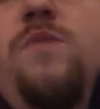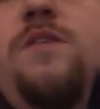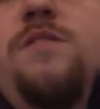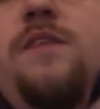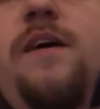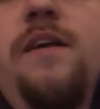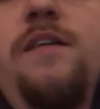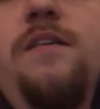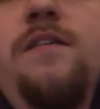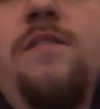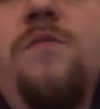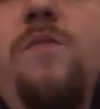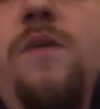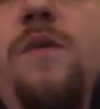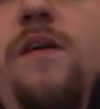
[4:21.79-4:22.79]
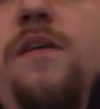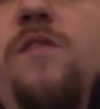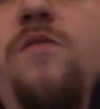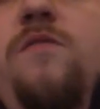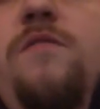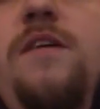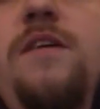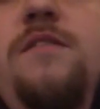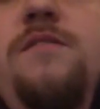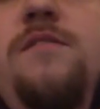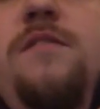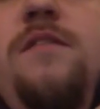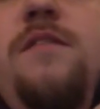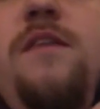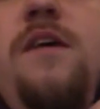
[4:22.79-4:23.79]
side, we'll ignore that.
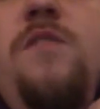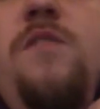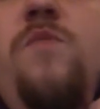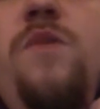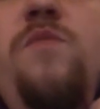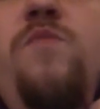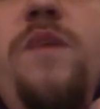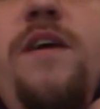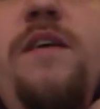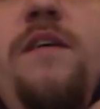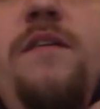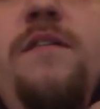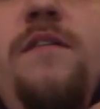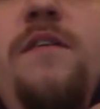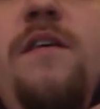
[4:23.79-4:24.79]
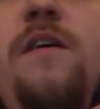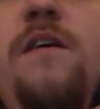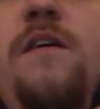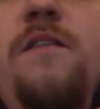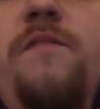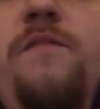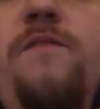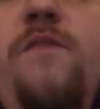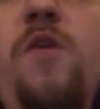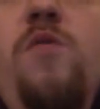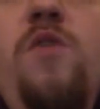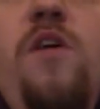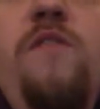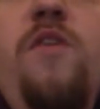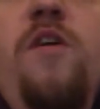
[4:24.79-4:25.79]
The other one we fold
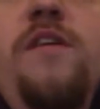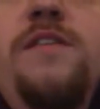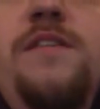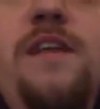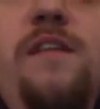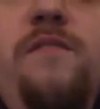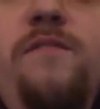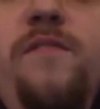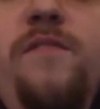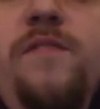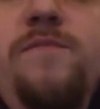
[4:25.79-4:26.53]
over on itself.